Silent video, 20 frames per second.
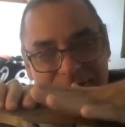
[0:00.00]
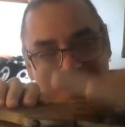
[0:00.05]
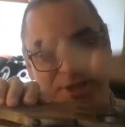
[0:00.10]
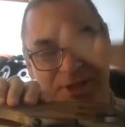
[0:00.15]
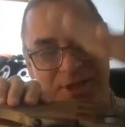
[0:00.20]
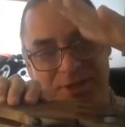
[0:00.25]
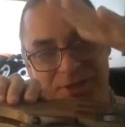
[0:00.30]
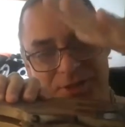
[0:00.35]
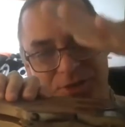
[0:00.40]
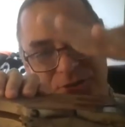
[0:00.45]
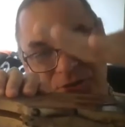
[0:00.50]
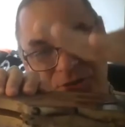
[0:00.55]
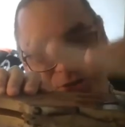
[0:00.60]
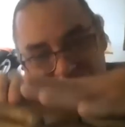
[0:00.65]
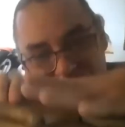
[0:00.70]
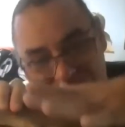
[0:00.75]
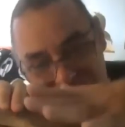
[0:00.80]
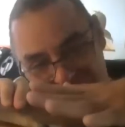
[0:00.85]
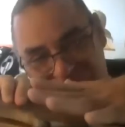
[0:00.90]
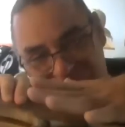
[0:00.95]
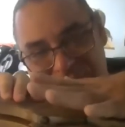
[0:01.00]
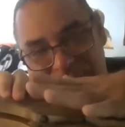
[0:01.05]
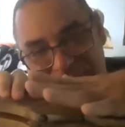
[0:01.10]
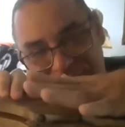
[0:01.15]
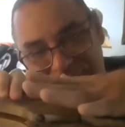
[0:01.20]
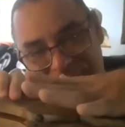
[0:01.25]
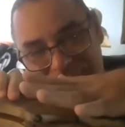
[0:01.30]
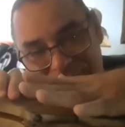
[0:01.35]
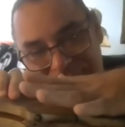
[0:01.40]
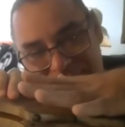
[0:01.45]
And you squish them,
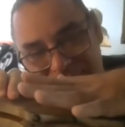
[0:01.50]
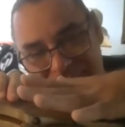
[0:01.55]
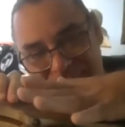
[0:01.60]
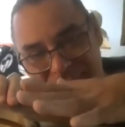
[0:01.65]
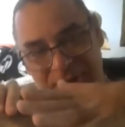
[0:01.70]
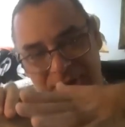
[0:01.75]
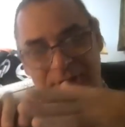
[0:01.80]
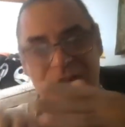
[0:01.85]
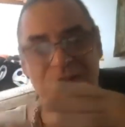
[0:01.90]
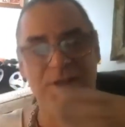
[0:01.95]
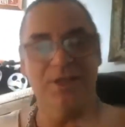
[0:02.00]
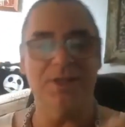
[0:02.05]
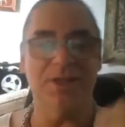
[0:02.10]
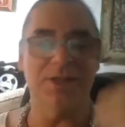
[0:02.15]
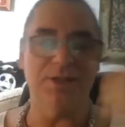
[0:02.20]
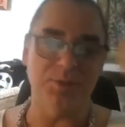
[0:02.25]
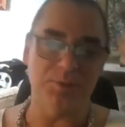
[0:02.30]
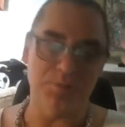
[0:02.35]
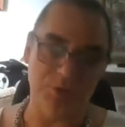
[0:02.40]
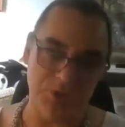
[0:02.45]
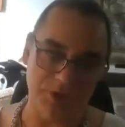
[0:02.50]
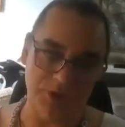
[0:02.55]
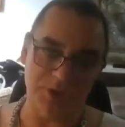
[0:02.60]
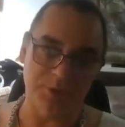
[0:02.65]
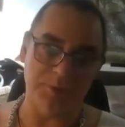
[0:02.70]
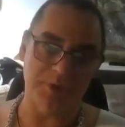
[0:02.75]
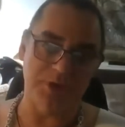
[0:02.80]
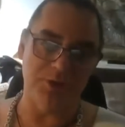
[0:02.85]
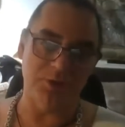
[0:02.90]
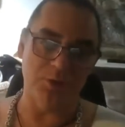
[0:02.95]
and then you put
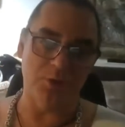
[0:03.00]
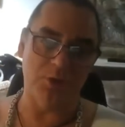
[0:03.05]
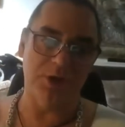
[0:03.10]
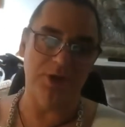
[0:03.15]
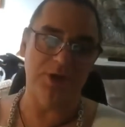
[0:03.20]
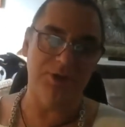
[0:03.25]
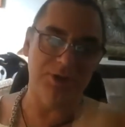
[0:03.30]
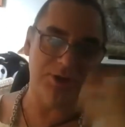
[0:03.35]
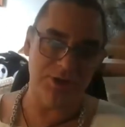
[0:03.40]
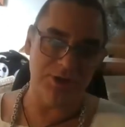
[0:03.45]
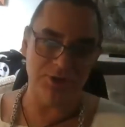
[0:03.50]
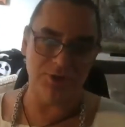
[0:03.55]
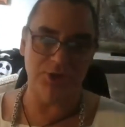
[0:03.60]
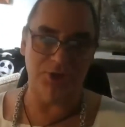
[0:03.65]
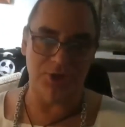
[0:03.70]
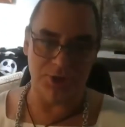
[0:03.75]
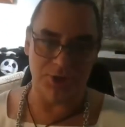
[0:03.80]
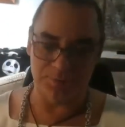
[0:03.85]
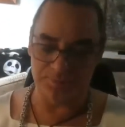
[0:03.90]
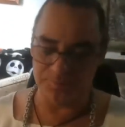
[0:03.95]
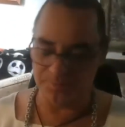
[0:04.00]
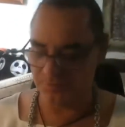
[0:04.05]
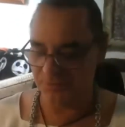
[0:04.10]
them in oil and you cook them.